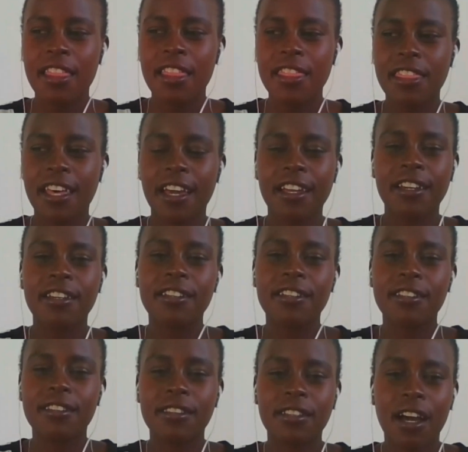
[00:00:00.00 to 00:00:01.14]
then
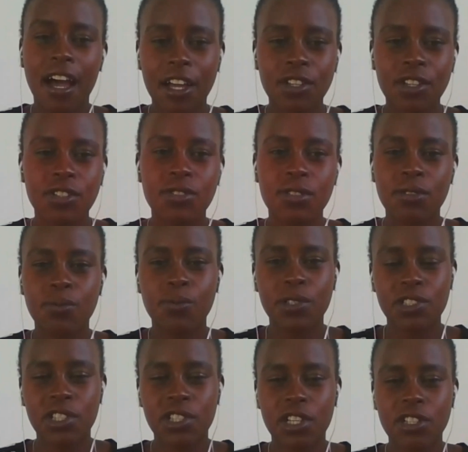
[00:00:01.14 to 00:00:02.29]
the hash will
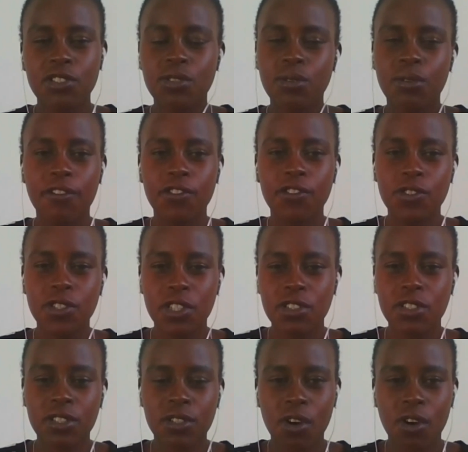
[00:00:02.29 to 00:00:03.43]
change. So if you
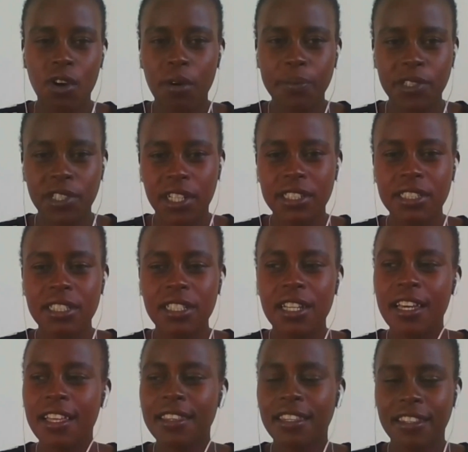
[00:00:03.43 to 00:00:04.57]
changed an object,
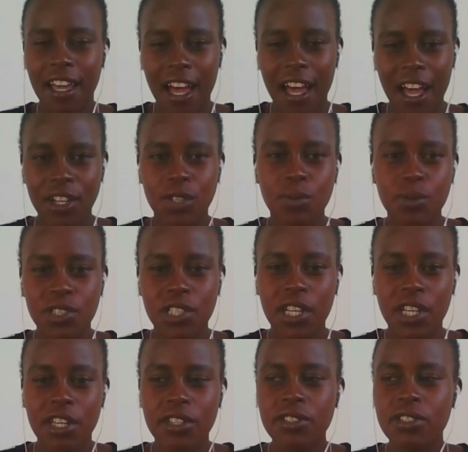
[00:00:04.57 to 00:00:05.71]
then the hash will
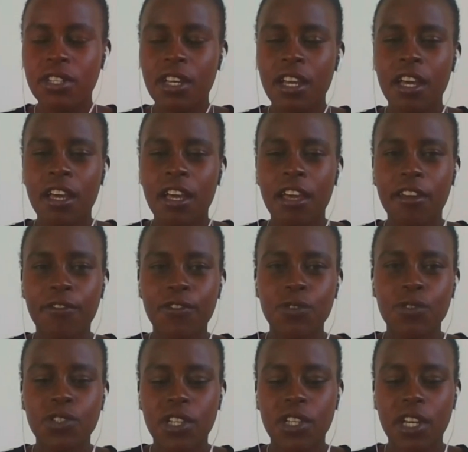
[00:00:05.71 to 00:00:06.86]
change. If
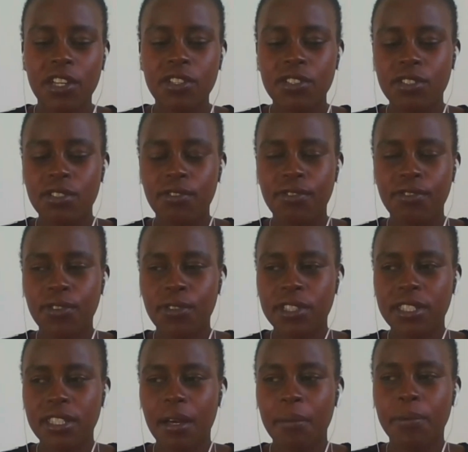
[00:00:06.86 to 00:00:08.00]
you changed, for
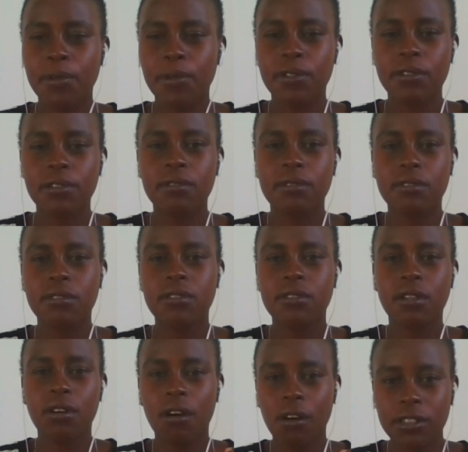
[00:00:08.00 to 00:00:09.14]
example,
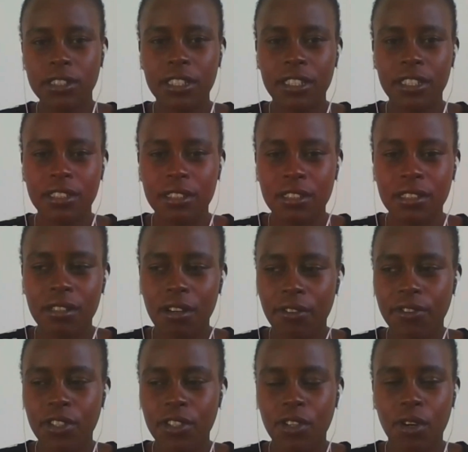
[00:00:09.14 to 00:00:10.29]
the content
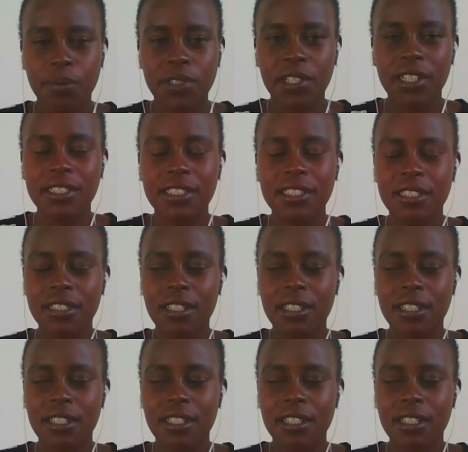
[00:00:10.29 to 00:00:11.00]
of the object,